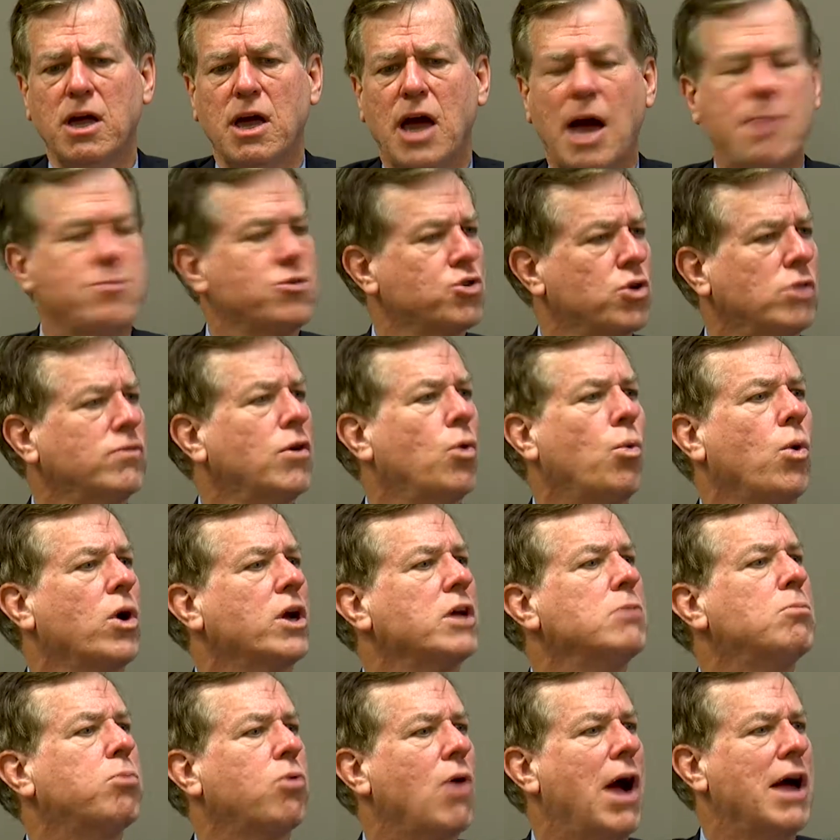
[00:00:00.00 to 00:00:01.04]
I'm sort of a work
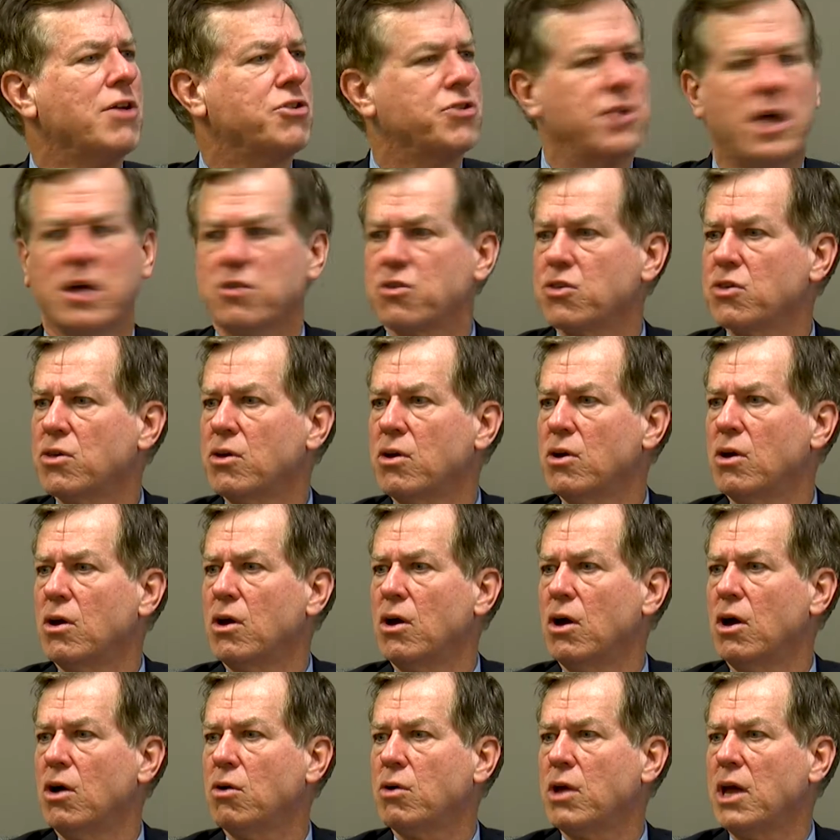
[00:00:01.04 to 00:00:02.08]
in process.
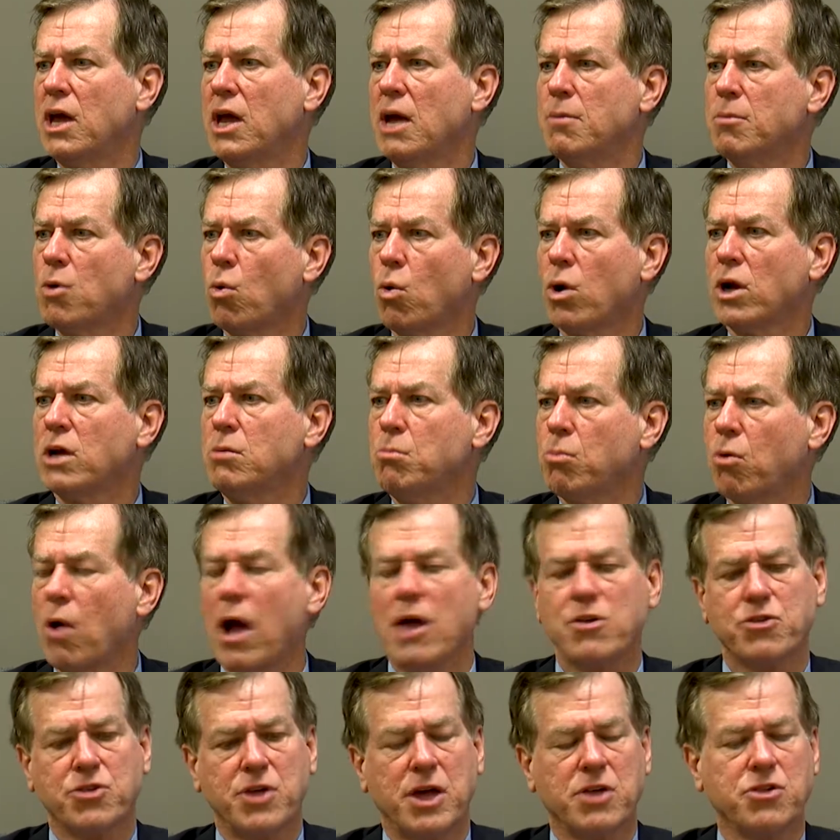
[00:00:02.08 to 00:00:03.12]
Okay, I'm a work in
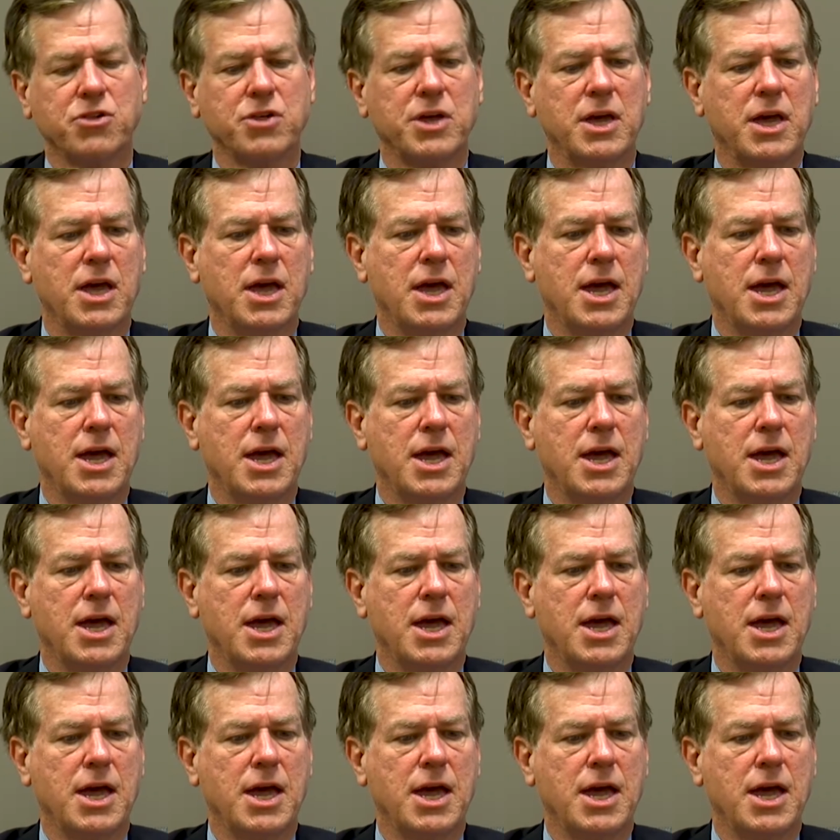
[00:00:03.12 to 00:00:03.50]
process.